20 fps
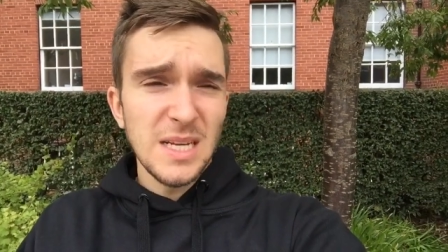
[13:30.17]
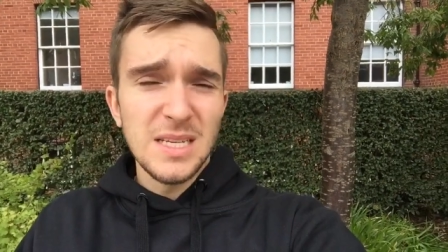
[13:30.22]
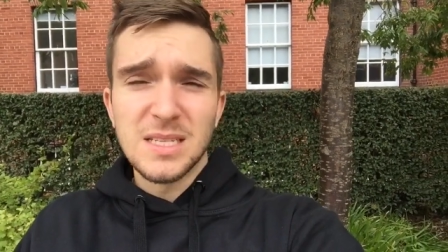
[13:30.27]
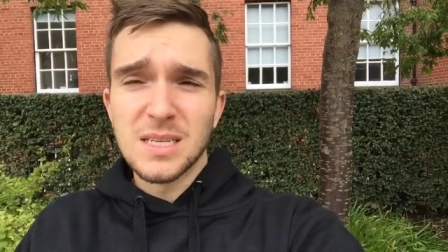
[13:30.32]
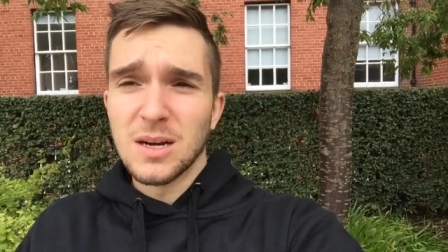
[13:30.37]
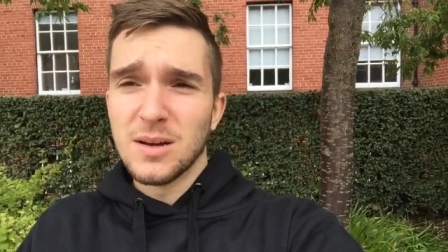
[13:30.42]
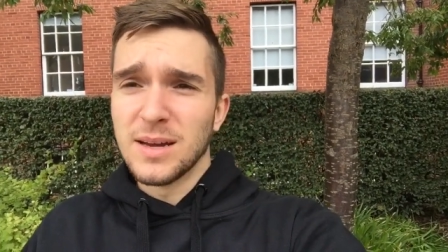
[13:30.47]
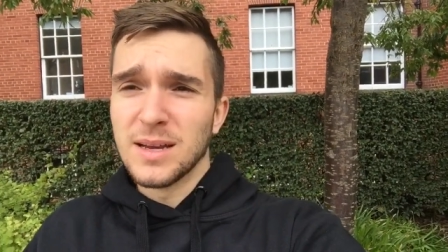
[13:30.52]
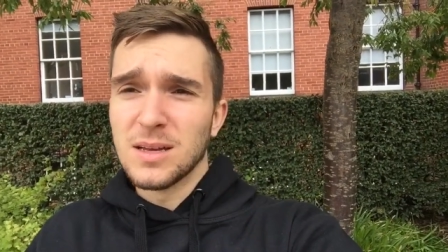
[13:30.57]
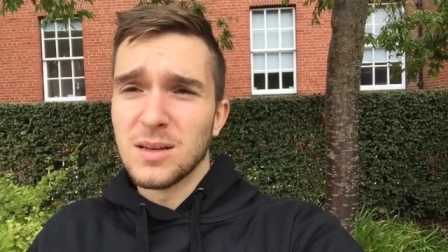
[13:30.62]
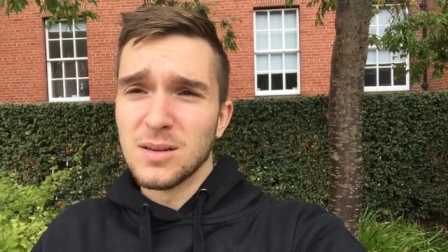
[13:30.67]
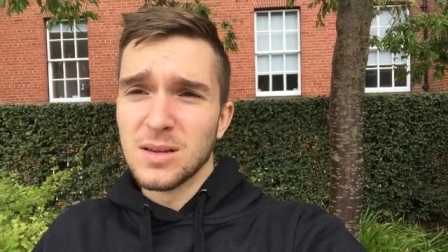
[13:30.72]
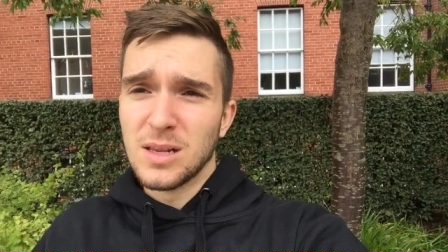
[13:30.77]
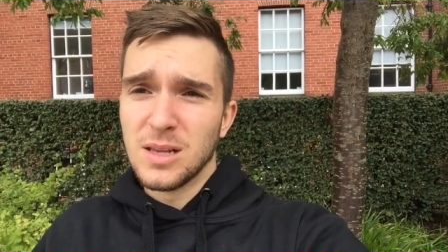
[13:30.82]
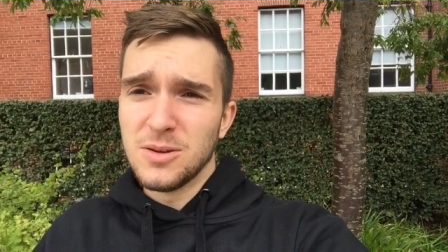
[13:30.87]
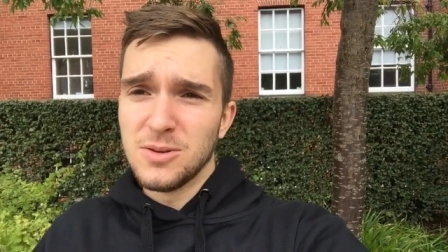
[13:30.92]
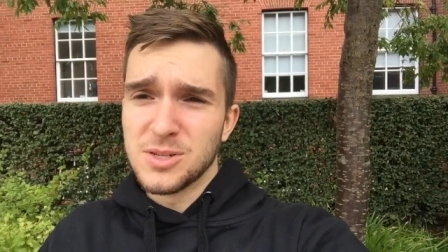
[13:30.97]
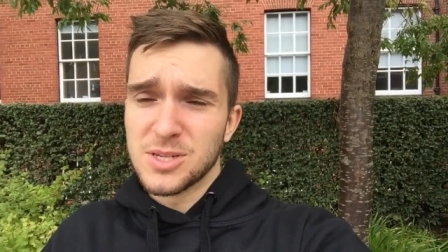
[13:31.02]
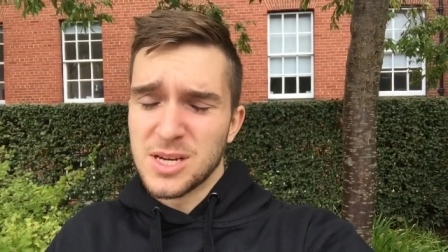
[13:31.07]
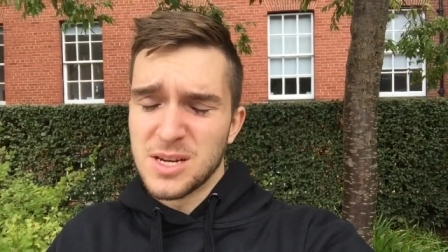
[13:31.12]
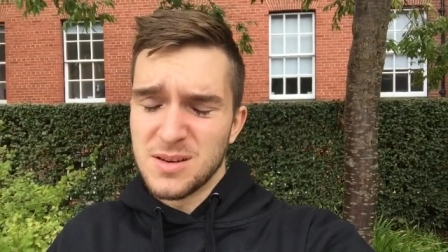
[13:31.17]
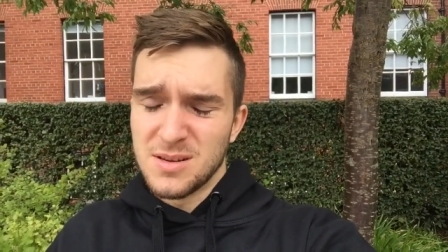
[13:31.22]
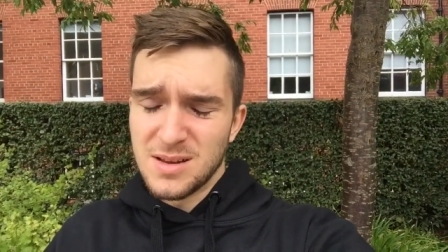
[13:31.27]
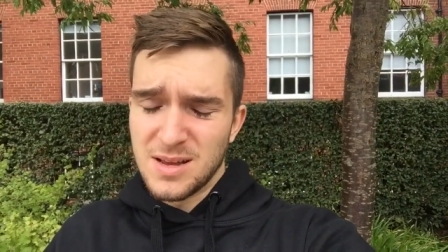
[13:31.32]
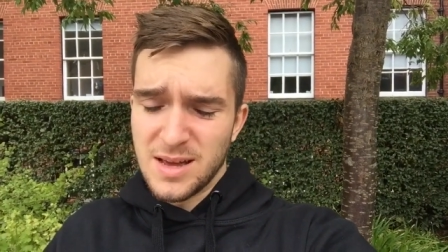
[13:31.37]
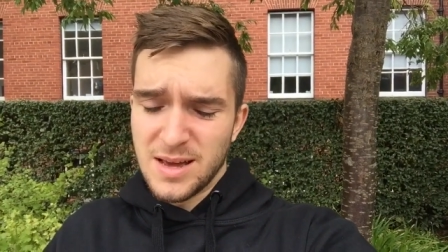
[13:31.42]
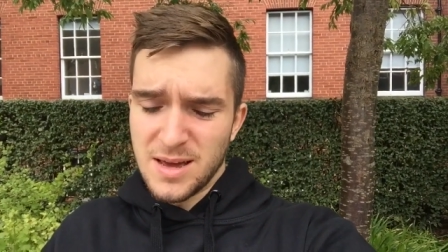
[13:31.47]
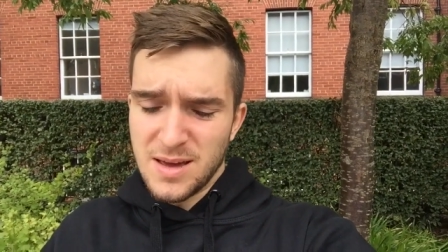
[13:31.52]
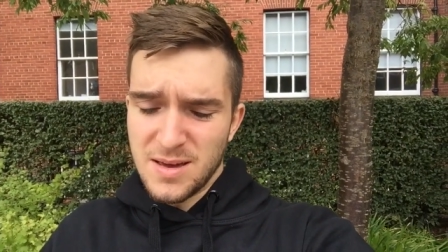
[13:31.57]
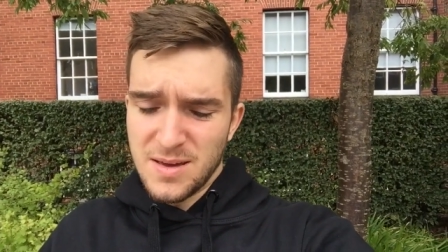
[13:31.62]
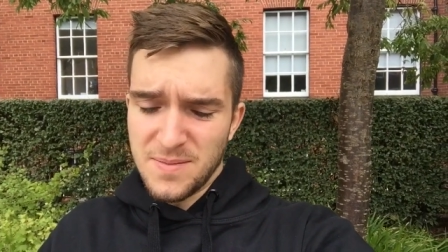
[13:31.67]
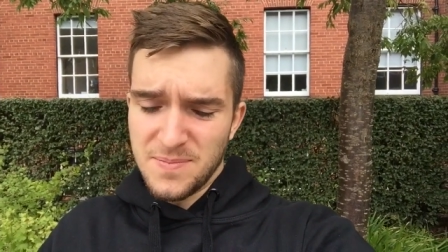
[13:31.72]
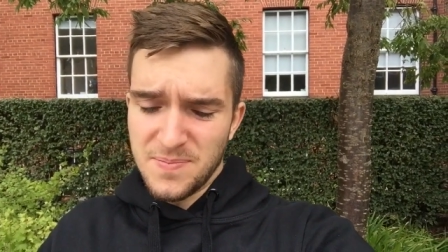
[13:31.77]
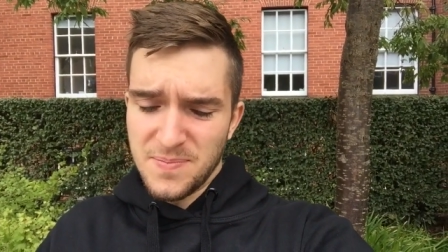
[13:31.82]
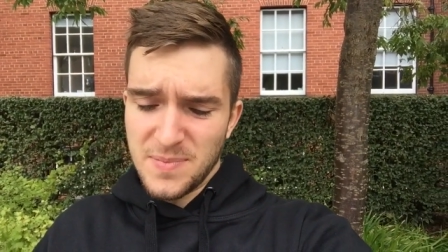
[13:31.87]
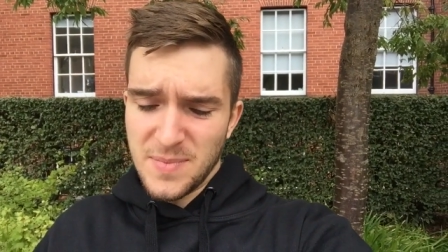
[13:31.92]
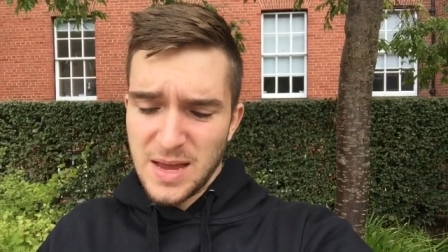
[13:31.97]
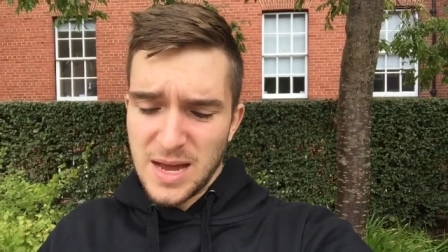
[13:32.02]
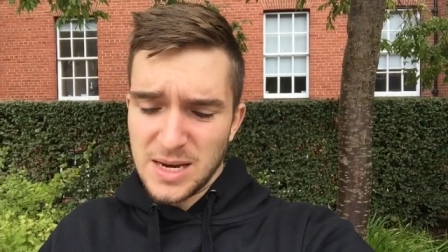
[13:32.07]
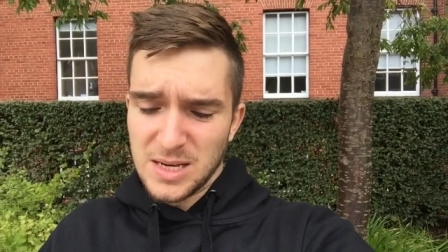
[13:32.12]
So in conclusion, uh,
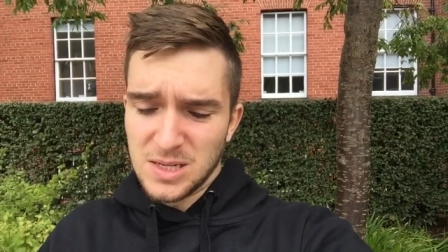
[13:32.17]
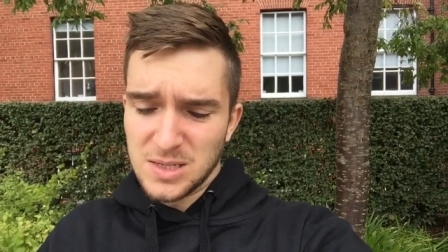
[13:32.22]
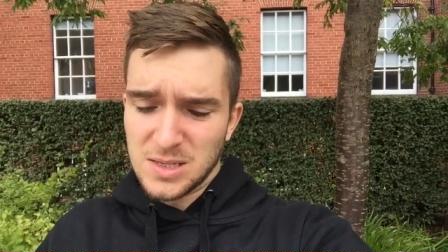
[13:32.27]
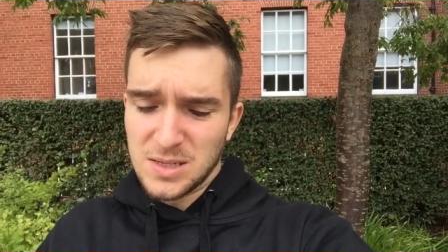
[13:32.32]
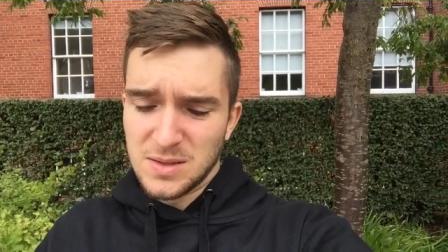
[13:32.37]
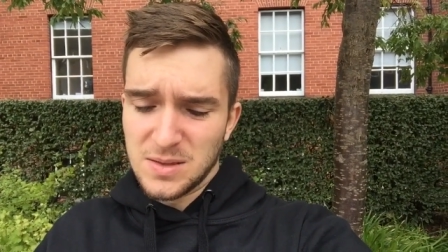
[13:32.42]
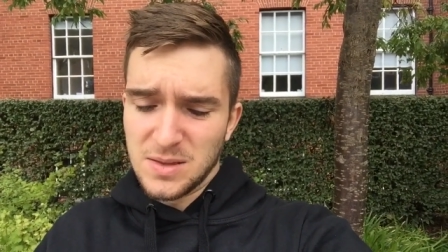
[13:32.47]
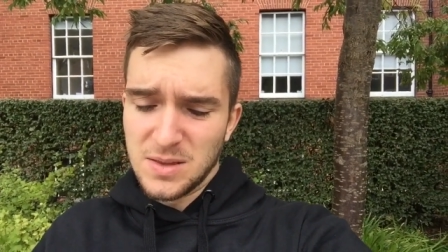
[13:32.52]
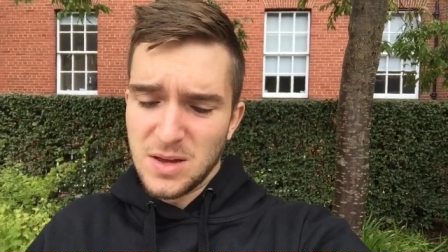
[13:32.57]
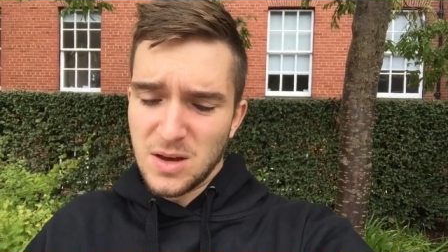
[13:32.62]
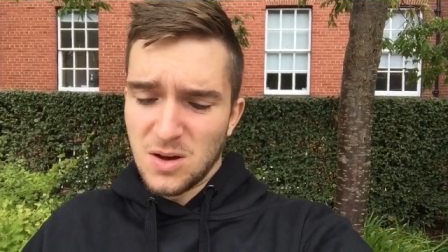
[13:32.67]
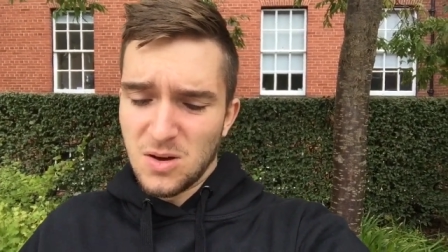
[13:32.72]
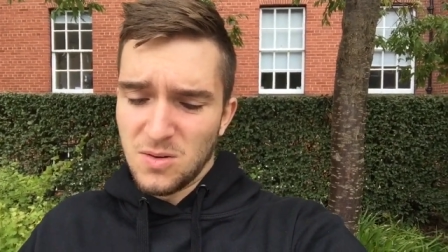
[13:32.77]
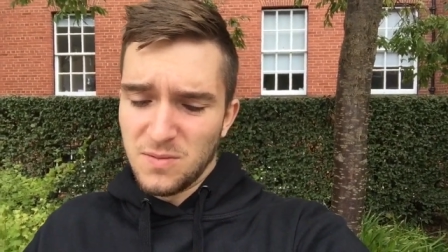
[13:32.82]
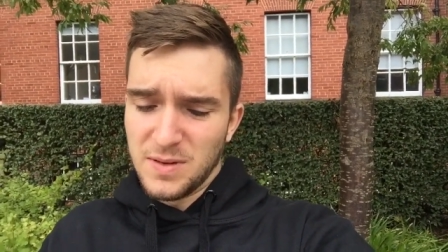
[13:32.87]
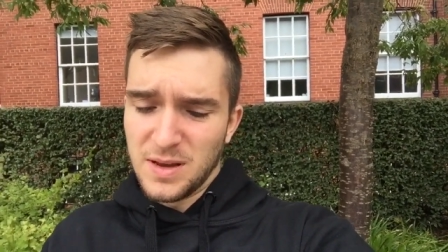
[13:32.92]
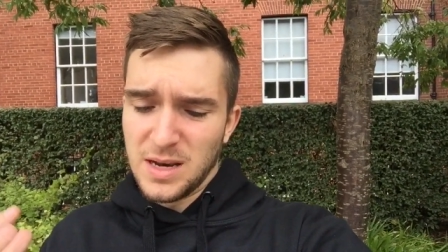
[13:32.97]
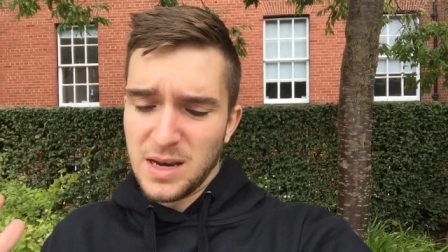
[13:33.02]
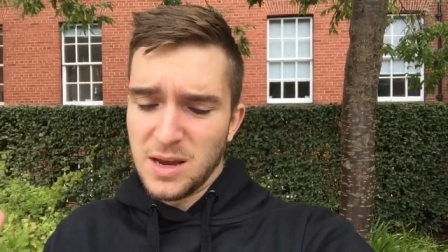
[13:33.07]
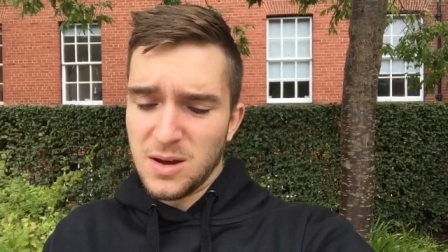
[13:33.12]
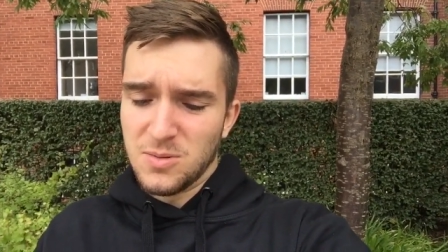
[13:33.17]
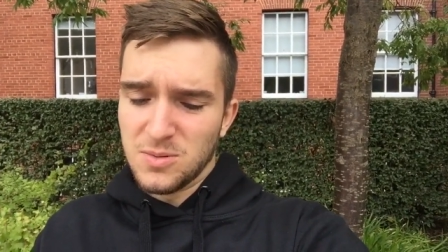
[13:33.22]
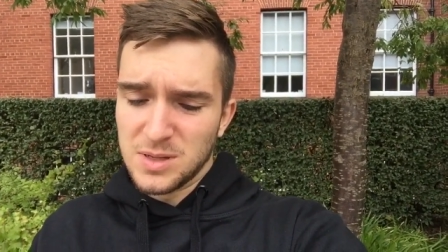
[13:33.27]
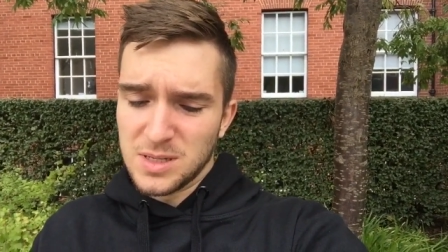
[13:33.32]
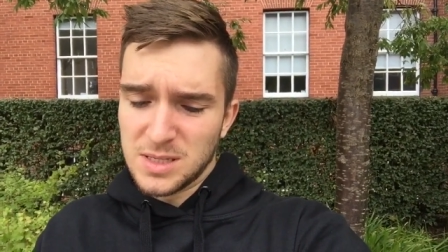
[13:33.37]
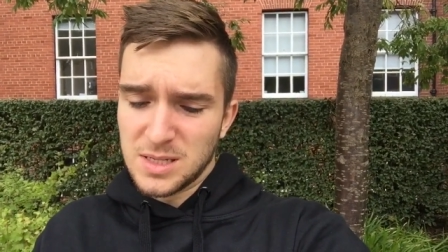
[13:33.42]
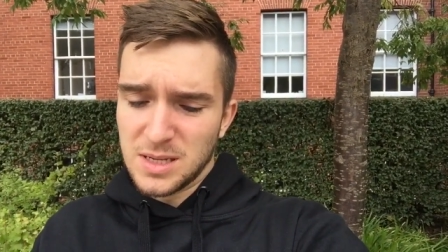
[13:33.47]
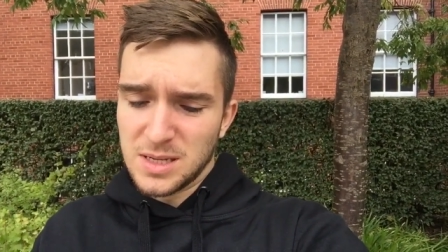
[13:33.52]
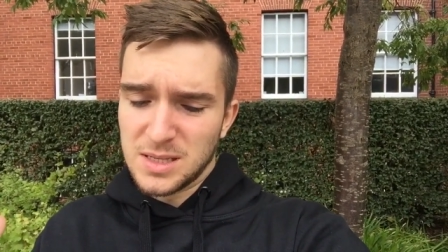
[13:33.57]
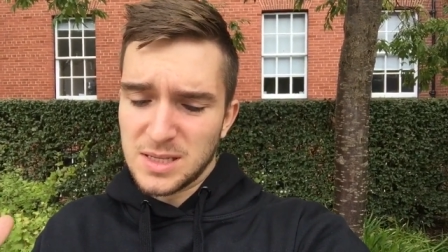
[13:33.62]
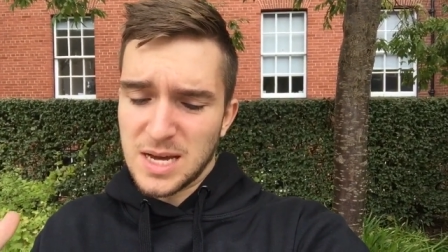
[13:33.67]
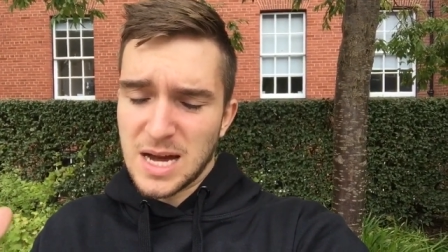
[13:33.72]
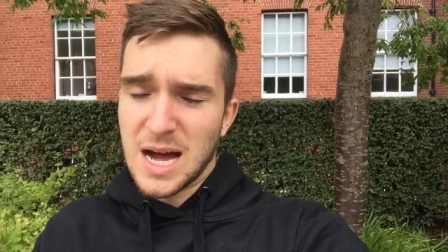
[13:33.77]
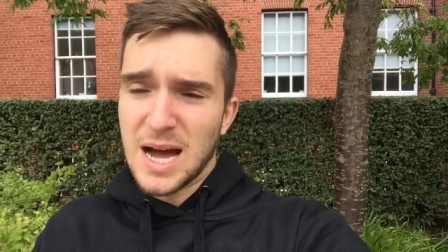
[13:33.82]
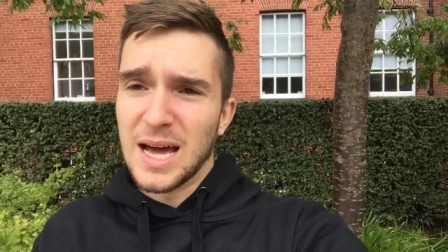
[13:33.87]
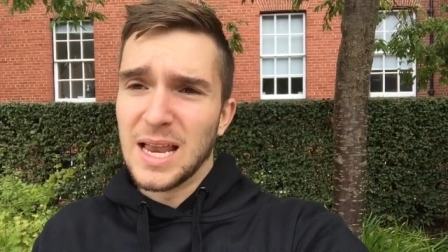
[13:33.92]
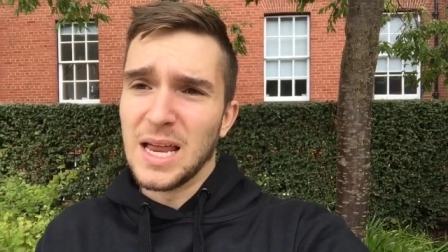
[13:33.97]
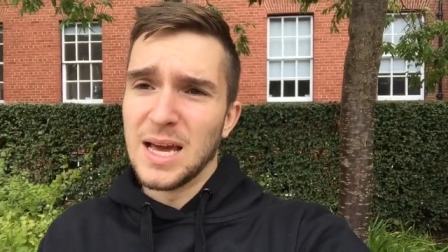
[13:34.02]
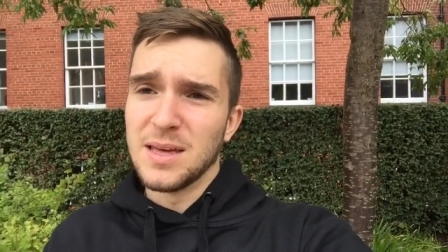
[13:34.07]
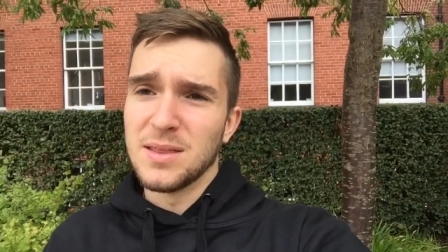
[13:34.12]
I just the whole video was to, to
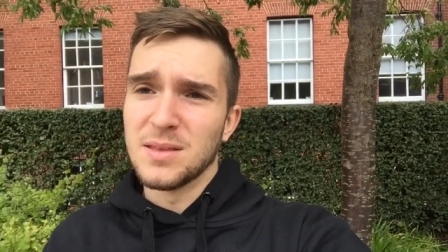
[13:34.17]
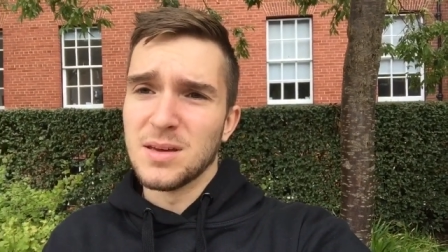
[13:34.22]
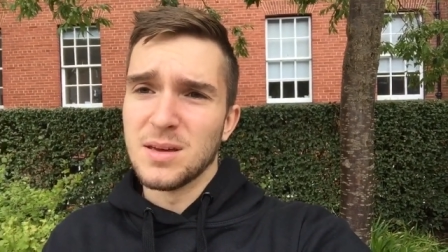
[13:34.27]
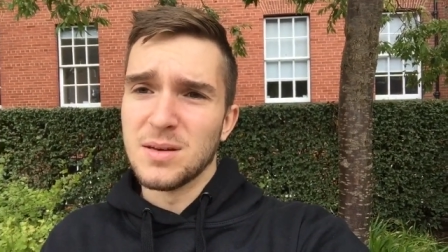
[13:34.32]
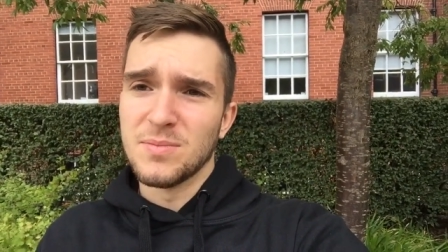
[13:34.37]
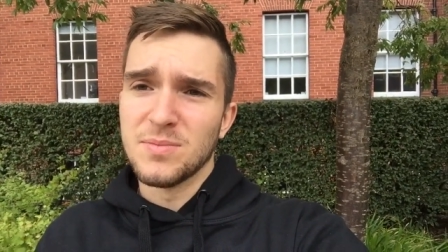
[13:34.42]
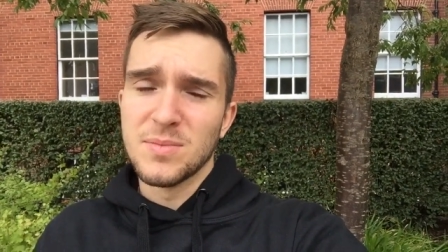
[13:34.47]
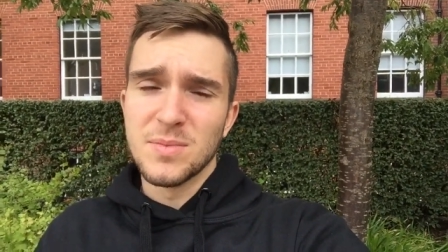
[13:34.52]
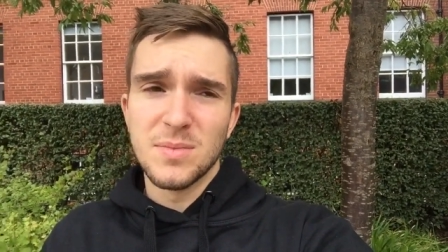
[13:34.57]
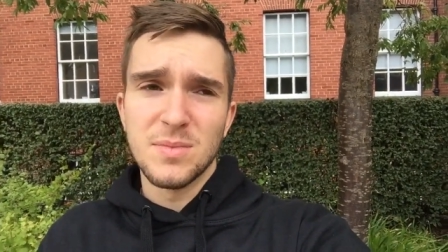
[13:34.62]
highlight that,